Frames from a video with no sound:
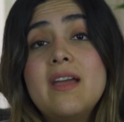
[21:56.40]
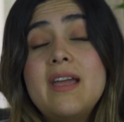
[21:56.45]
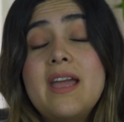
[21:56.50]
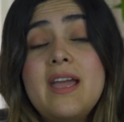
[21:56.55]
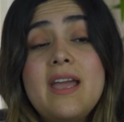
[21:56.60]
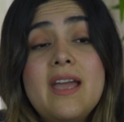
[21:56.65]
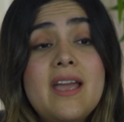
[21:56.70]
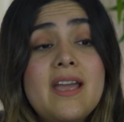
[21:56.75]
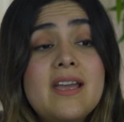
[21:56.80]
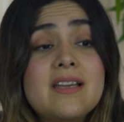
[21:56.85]

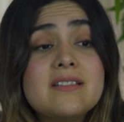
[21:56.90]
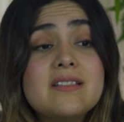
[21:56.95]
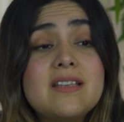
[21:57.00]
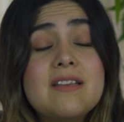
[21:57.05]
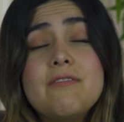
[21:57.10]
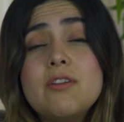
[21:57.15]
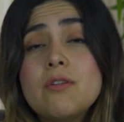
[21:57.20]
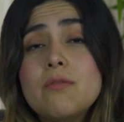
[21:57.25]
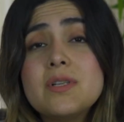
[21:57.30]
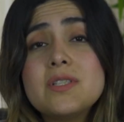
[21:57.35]
And
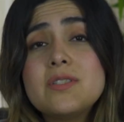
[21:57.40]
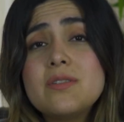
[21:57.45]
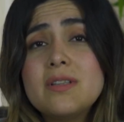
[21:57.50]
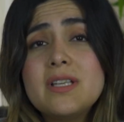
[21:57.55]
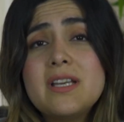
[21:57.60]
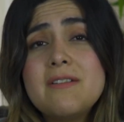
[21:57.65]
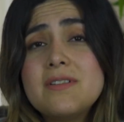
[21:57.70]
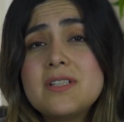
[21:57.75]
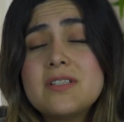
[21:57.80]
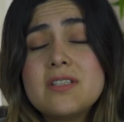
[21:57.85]
if you want to
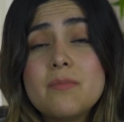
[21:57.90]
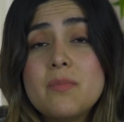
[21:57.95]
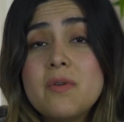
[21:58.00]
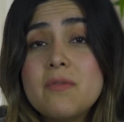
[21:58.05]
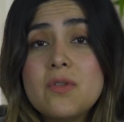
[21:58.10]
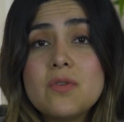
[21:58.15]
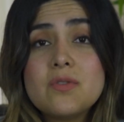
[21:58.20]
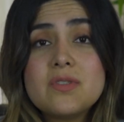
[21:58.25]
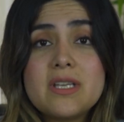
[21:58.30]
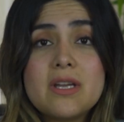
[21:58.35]
live in some
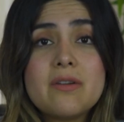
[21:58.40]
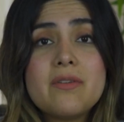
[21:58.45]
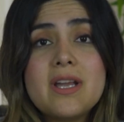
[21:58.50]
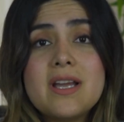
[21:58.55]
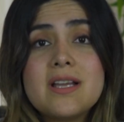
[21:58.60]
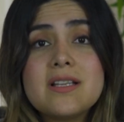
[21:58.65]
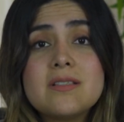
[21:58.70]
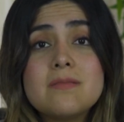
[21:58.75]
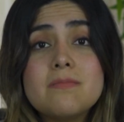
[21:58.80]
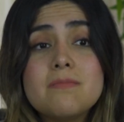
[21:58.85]
of those
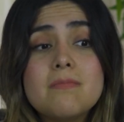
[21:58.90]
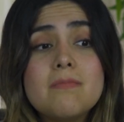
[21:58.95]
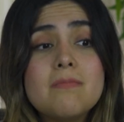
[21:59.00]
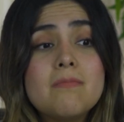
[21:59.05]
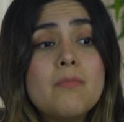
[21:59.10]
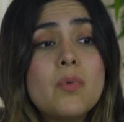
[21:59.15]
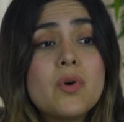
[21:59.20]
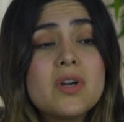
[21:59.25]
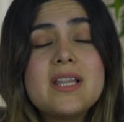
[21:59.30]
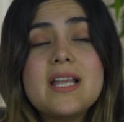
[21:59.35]
areas,
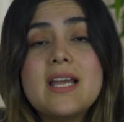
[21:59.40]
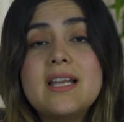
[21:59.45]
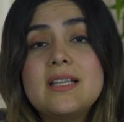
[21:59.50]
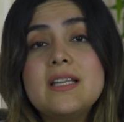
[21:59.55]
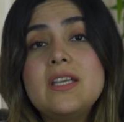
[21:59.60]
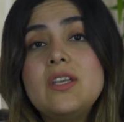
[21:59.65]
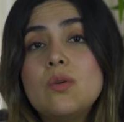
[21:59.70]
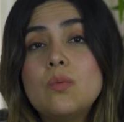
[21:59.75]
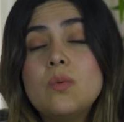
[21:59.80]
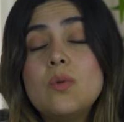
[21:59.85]
more
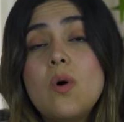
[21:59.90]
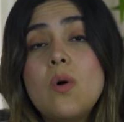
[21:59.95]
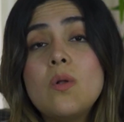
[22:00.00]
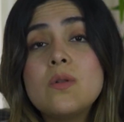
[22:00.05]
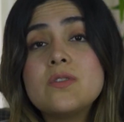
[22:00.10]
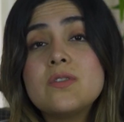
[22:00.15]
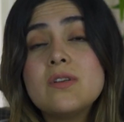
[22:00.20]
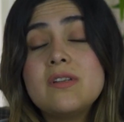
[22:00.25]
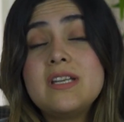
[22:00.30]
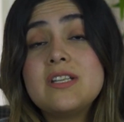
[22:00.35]
likely you will
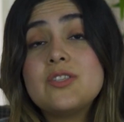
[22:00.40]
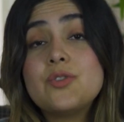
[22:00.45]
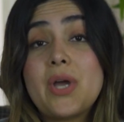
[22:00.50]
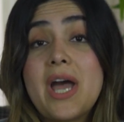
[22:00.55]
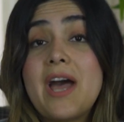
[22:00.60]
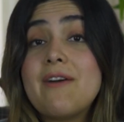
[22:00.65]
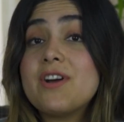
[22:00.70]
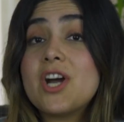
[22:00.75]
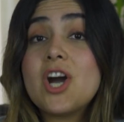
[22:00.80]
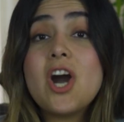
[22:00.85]
also need to
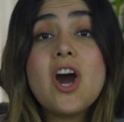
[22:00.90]
have a